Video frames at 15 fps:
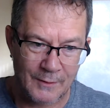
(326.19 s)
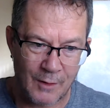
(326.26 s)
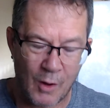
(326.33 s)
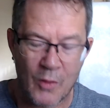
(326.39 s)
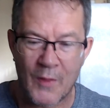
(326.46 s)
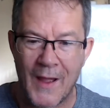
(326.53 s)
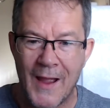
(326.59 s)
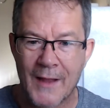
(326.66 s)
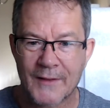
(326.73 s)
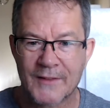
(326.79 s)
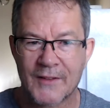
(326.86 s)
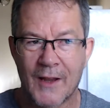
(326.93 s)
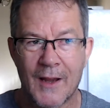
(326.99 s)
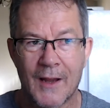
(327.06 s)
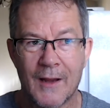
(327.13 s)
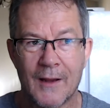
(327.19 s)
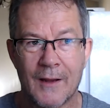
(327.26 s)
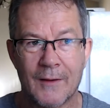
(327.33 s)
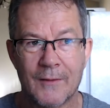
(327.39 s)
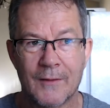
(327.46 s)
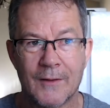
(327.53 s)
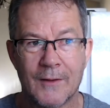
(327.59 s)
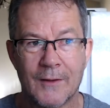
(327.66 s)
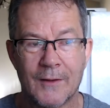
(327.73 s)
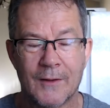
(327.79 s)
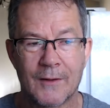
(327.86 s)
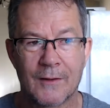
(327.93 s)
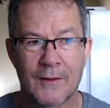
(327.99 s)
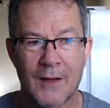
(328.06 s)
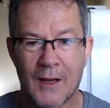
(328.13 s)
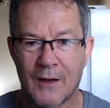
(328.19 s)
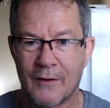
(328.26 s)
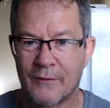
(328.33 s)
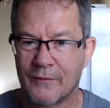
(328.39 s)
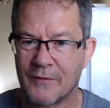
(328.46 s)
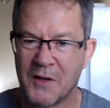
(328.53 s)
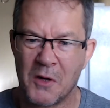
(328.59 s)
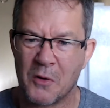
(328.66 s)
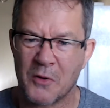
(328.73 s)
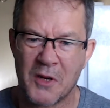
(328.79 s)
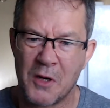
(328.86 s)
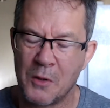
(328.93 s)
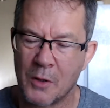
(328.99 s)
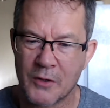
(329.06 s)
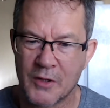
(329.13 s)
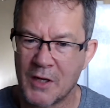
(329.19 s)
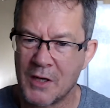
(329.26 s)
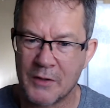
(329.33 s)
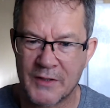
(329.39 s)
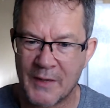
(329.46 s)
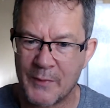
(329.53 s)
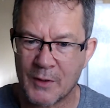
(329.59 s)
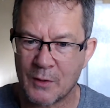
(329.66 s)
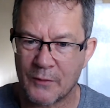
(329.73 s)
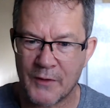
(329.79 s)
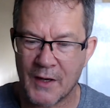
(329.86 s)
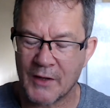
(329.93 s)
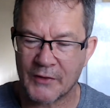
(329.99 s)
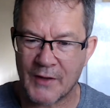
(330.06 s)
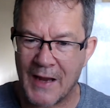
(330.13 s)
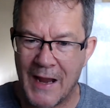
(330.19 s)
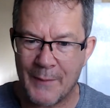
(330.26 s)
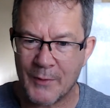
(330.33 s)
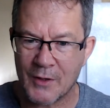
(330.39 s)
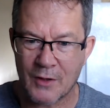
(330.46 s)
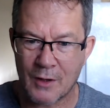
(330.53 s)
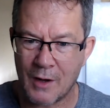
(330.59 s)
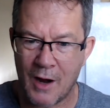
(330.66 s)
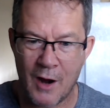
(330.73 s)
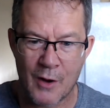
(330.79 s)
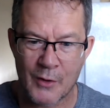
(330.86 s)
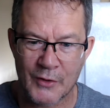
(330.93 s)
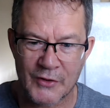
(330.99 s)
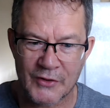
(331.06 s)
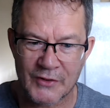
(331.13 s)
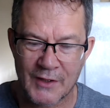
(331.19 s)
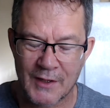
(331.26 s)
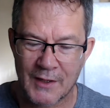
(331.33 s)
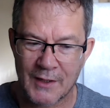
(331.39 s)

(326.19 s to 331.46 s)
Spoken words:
on that kind of, year on year typical things that happen in your house,